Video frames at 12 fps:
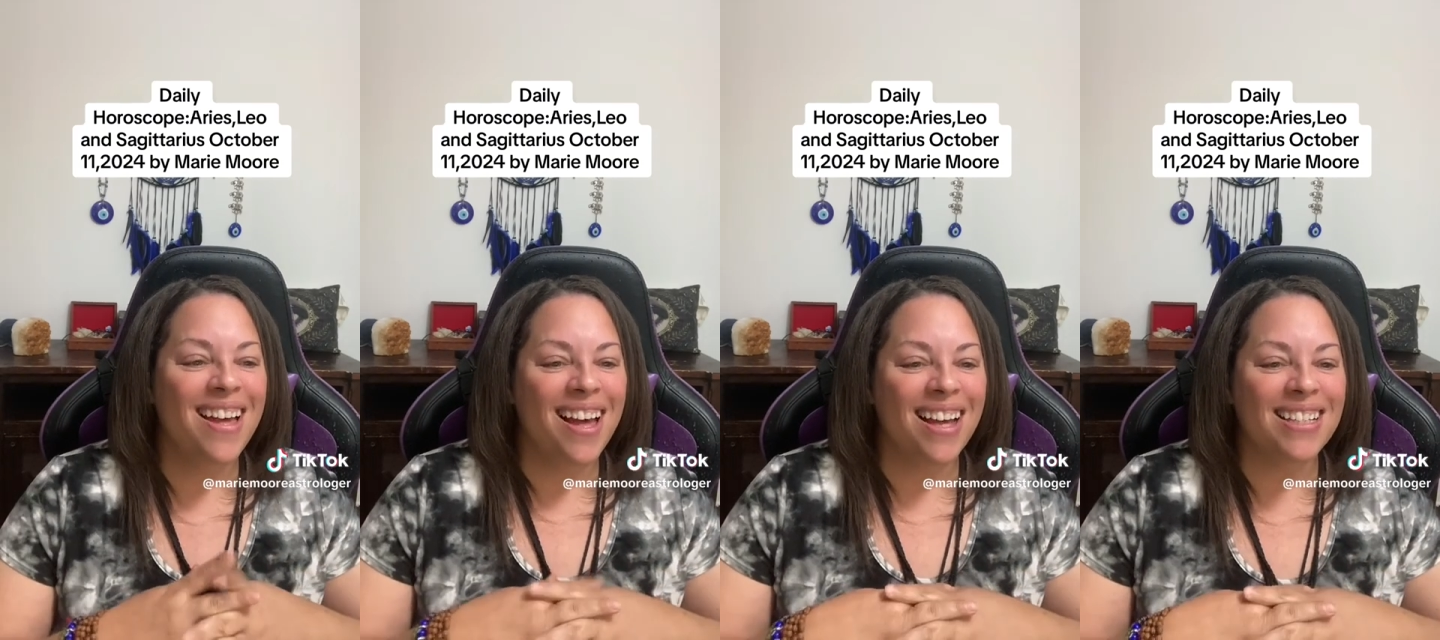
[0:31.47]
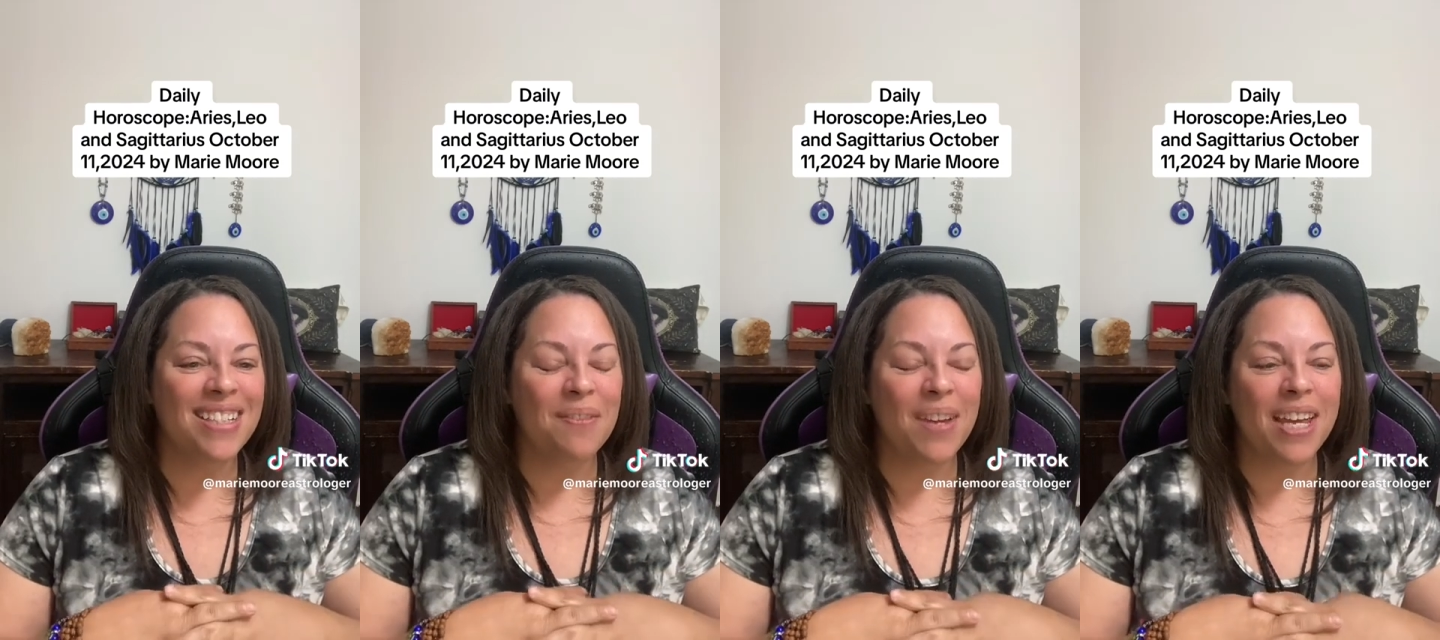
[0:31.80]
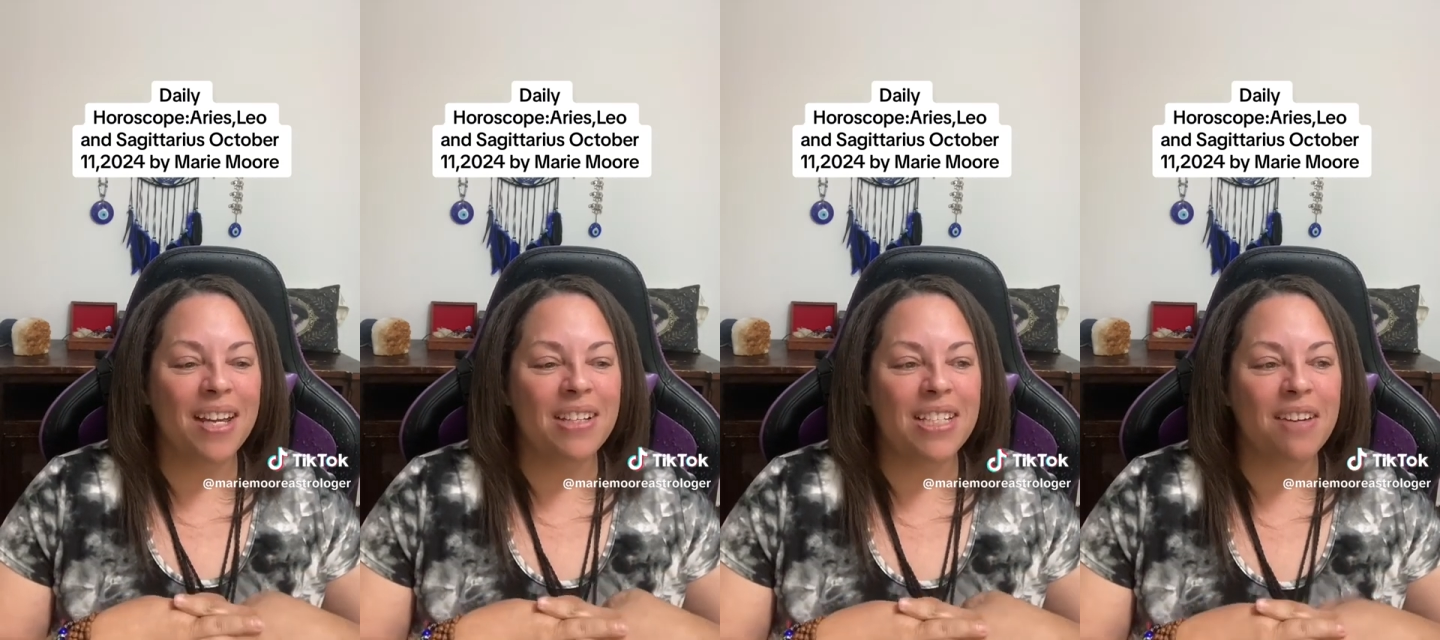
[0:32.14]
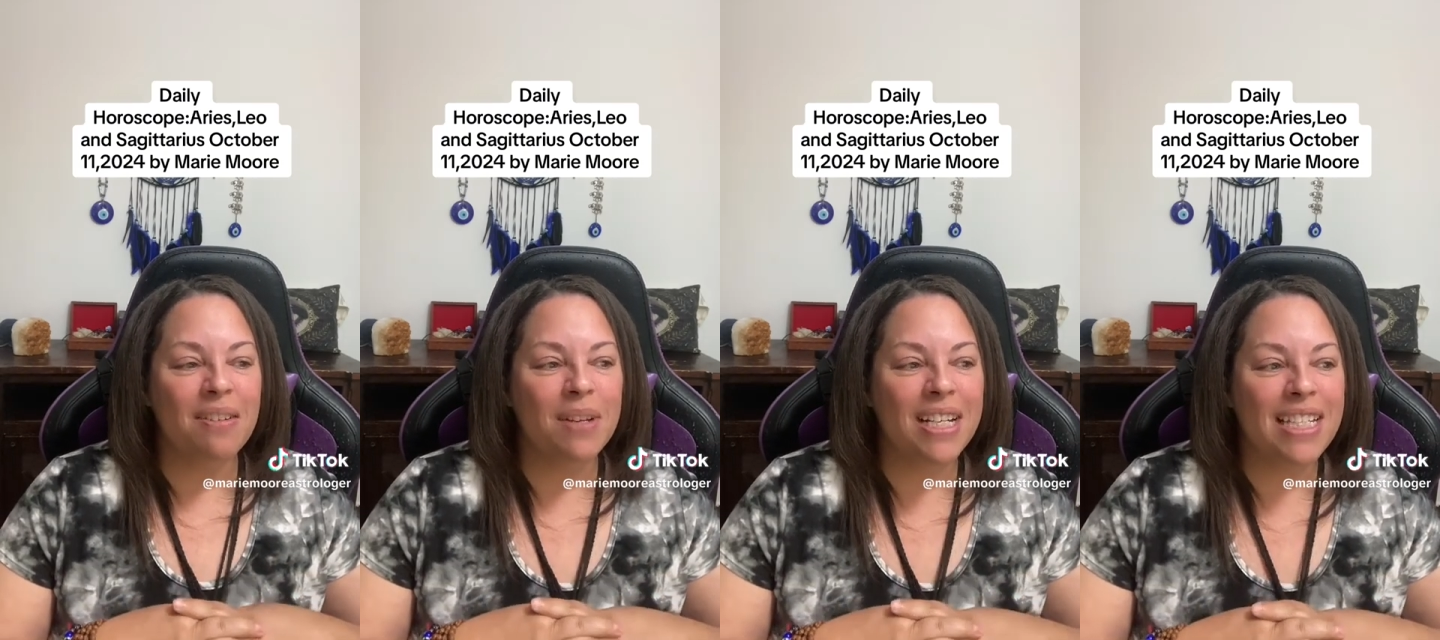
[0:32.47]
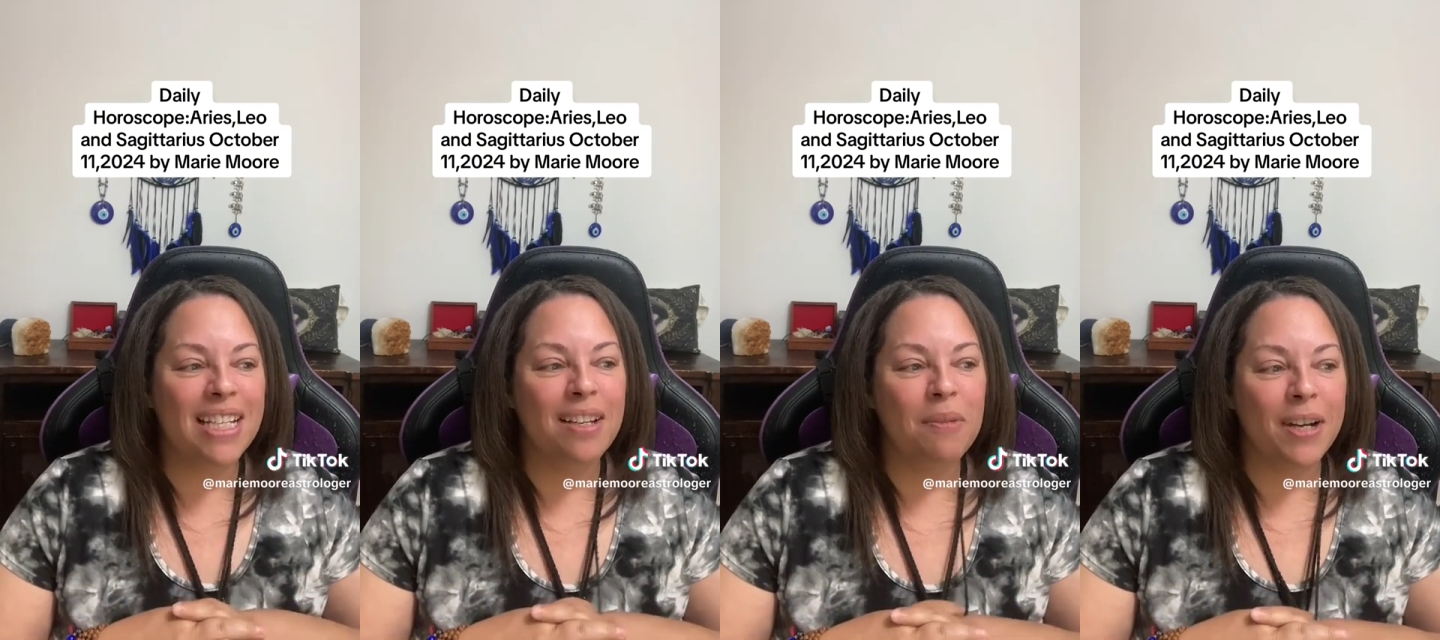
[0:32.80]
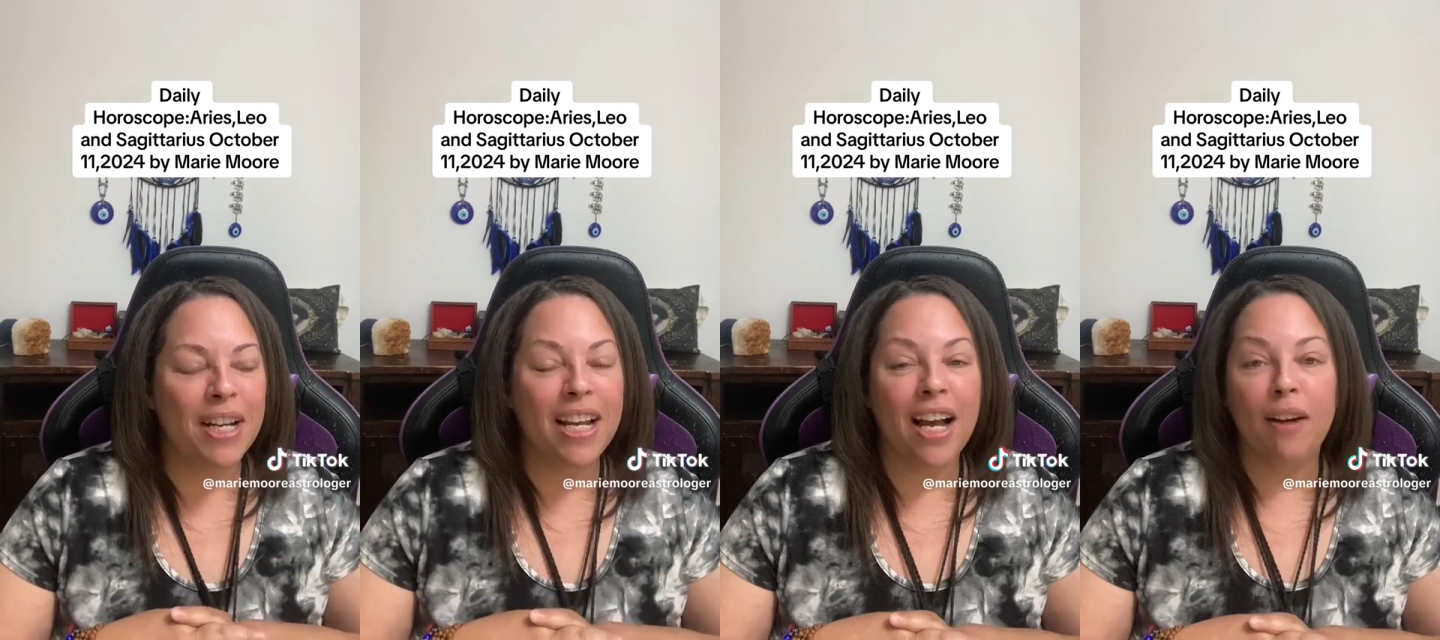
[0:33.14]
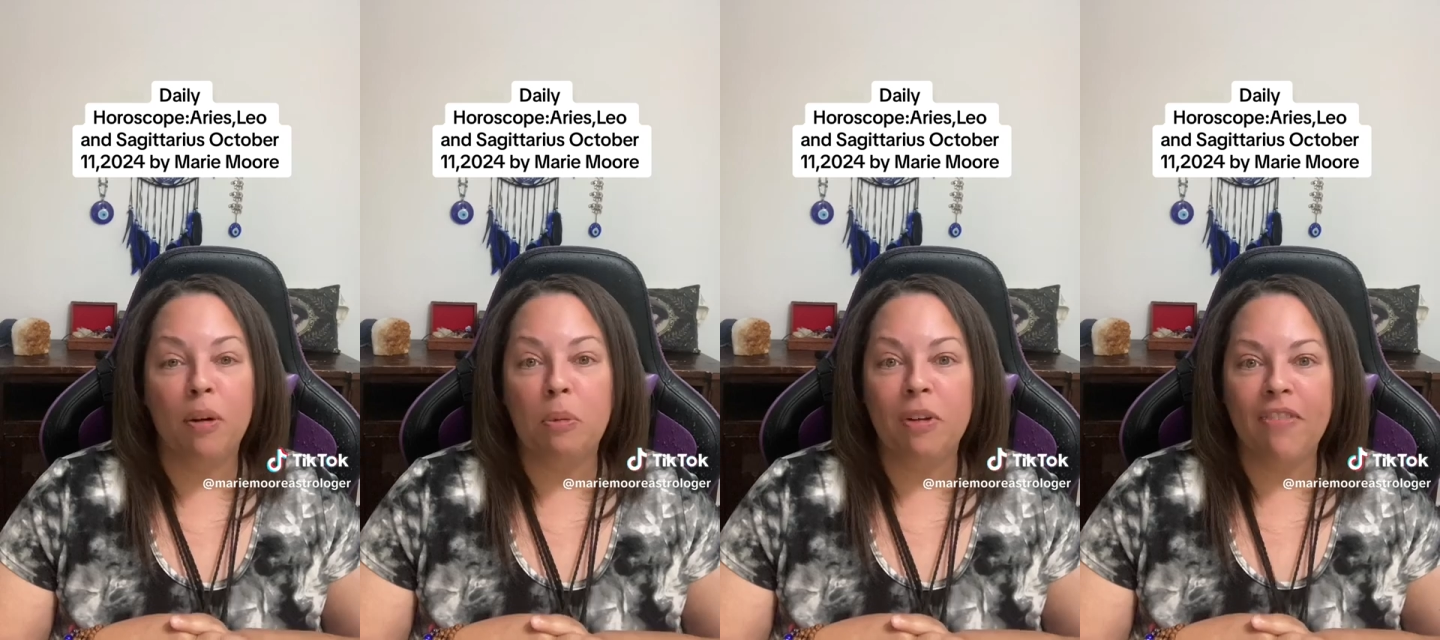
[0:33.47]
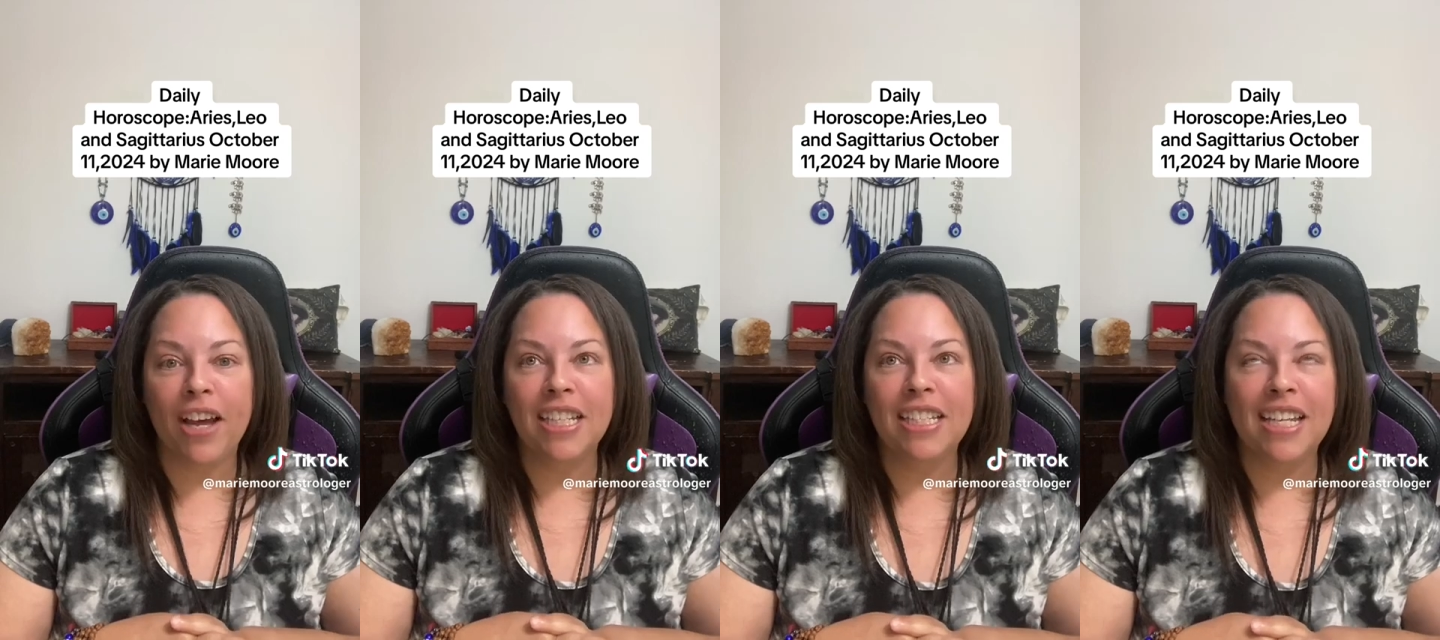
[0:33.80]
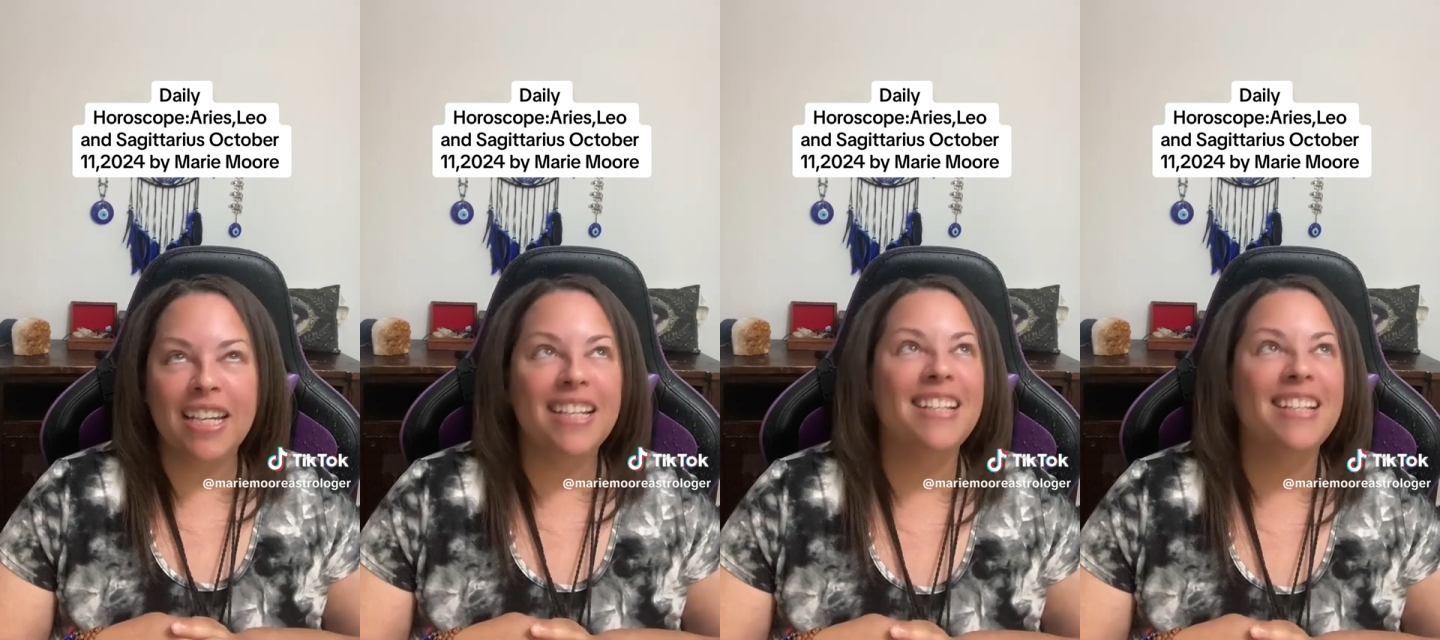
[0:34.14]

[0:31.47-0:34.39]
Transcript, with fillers: Hag to everybody celebrating. I will be fasting.